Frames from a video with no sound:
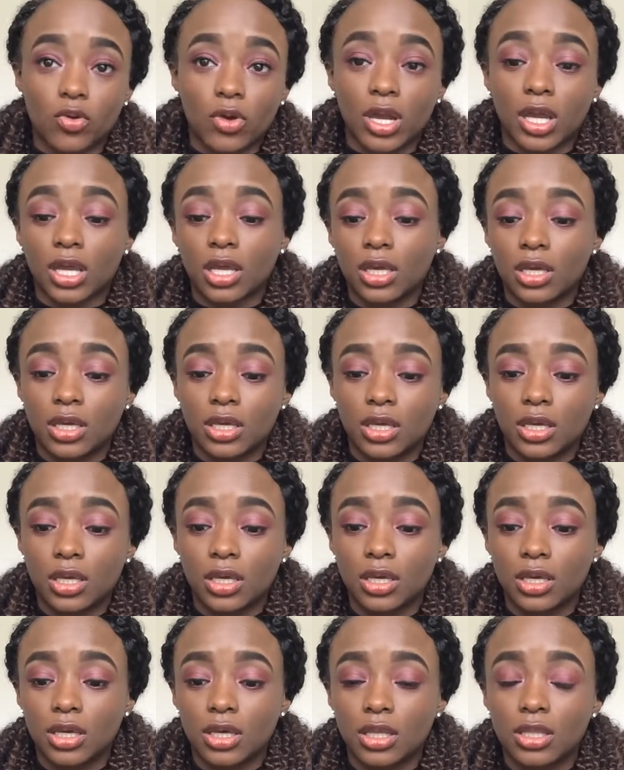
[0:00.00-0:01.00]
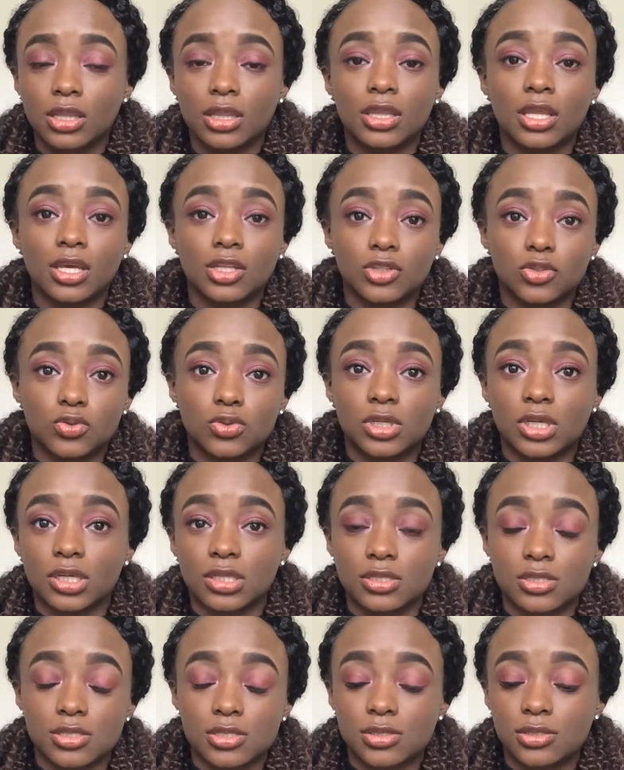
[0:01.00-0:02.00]
right. They do
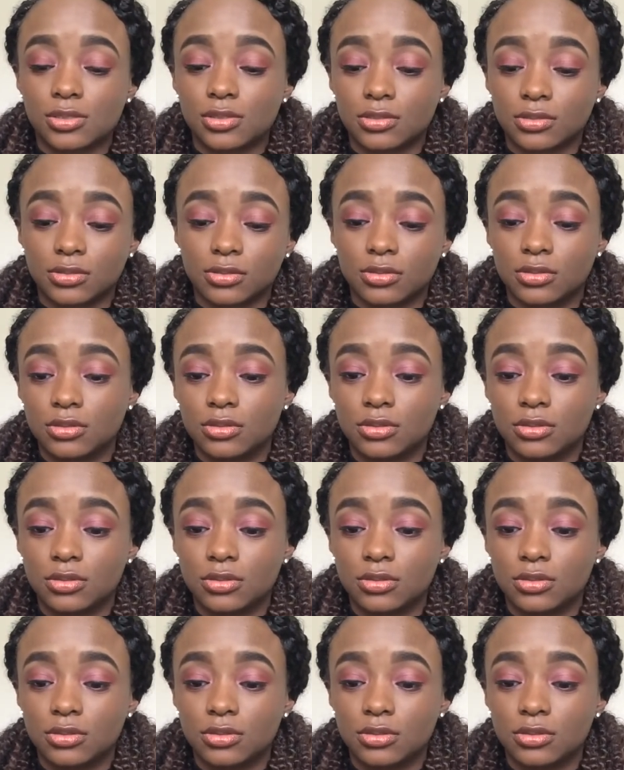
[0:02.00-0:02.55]
good in school.